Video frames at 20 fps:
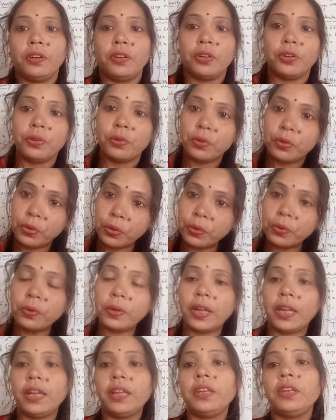you do
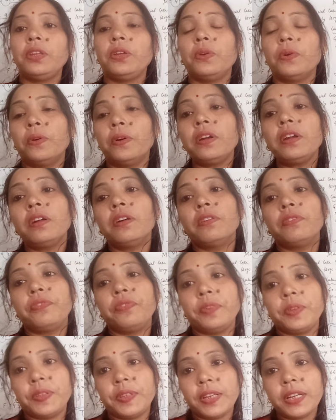in your
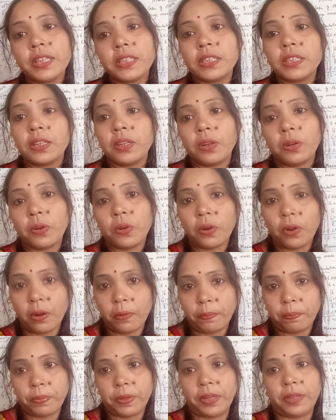physics
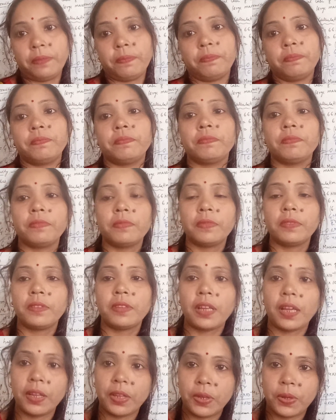copy.
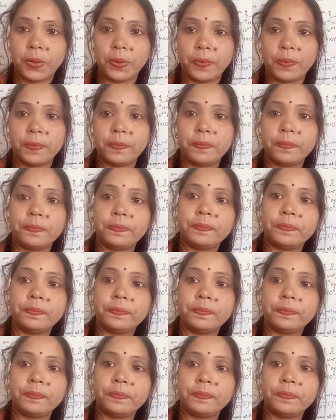Thank you.